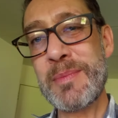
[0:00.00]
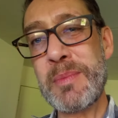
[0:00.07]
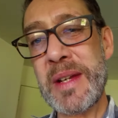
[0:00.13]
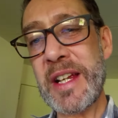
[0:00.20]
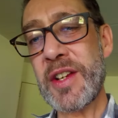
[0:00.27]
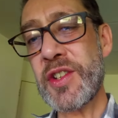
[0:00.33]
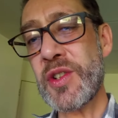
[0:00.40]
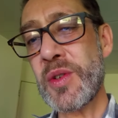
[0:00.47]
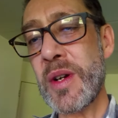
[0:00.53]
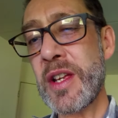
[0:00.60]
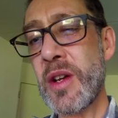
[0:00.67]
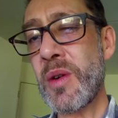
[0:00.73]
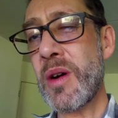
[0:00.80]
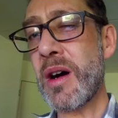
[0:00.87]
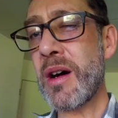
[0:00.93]
Make sure
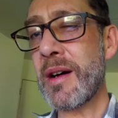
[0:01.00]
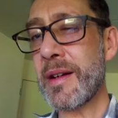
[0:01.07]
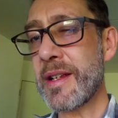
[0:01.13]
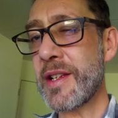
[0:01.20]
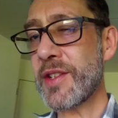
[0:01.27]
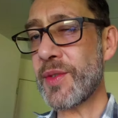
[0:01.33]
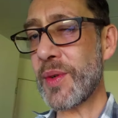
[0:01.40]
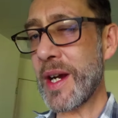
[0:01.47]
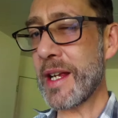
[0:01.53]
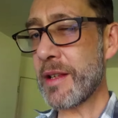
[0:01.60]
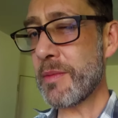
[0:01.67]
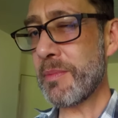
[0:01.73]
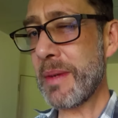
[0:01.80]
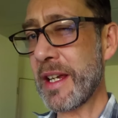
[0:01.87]
your heart is right.